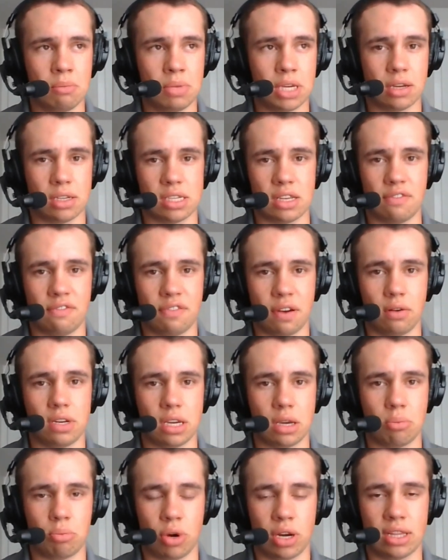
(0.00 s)
because he felt
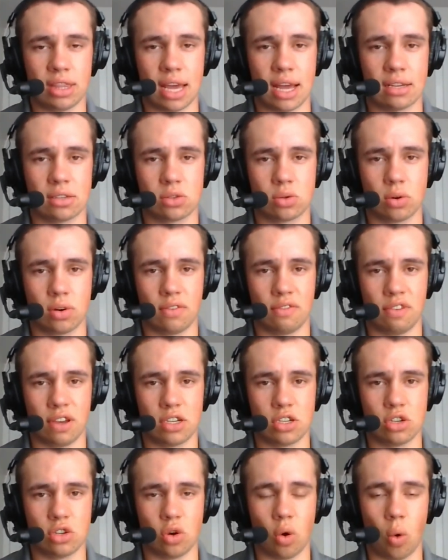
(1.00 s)
he could bring that sort of
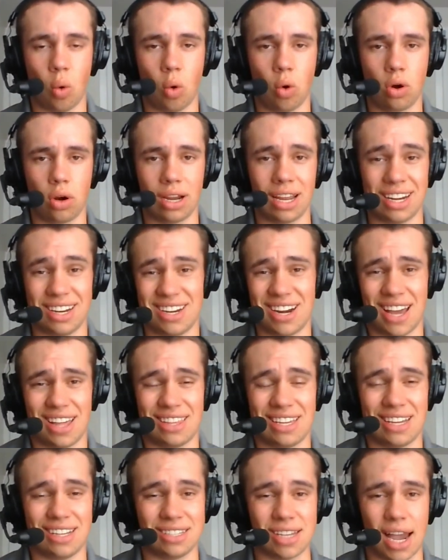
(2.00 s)
vision to Oregon, and
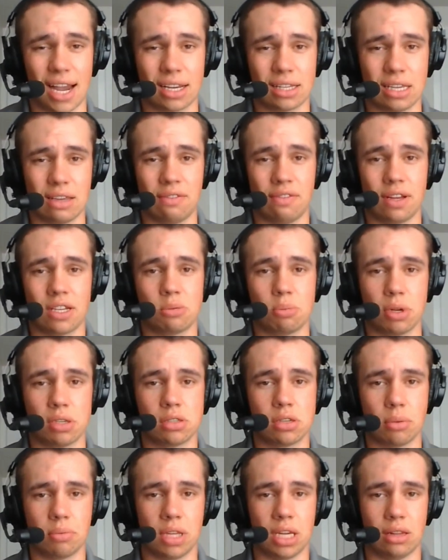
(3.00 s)
not the exact defense,
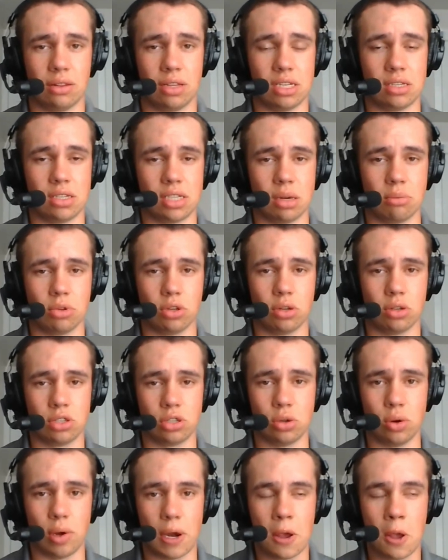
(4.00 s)
but something at least similar
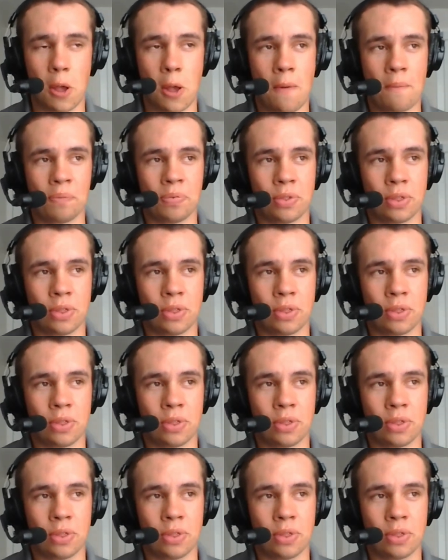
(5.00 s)
to it.